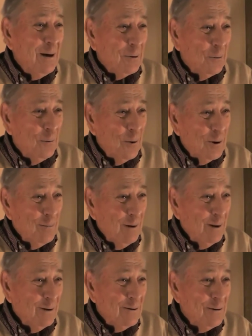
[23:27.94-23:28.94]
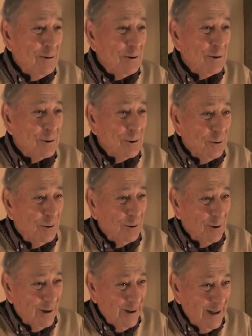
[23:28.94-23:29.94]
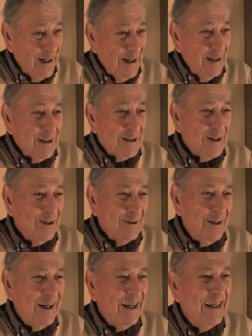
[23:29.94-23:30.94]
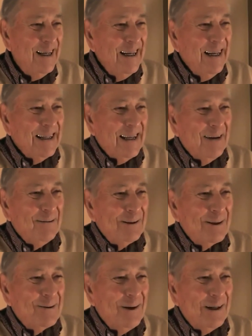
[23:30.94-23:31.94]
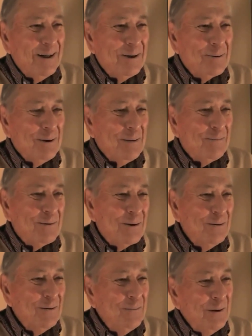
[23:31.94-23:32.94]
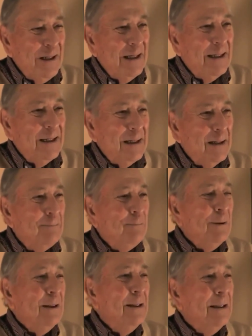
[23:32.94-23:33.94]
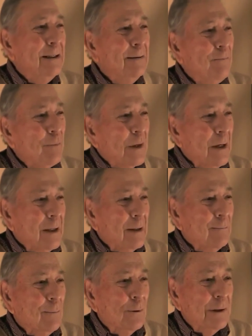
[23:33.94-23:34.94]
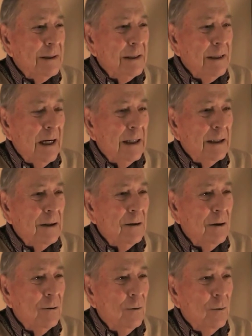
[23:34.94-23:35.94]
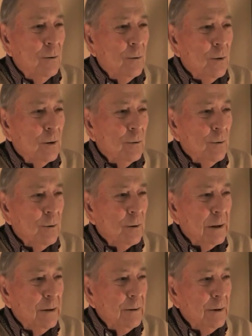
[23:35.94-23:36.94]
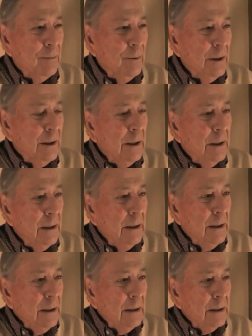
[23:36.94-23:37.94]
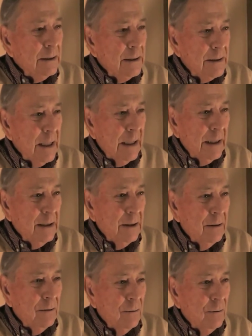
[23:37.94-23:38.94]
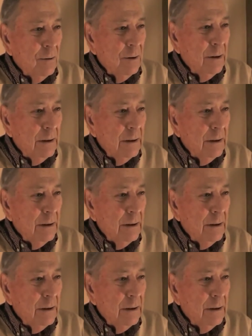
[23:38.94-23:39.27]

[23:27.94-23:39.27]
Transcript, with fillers: the watermelons you stole. So that was quite a trip. So when we ended up in Boise, Idaho, where we were going to be assigned to